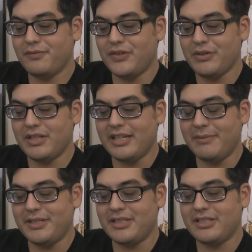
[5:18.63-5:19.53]
view the
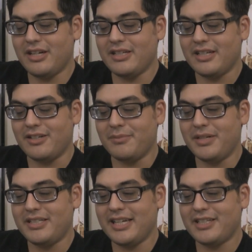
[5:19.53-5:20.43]
images on here,
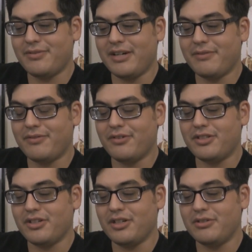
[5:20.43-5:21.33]
but it takes forever for
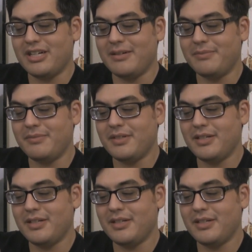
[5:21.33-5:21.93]
it to load up.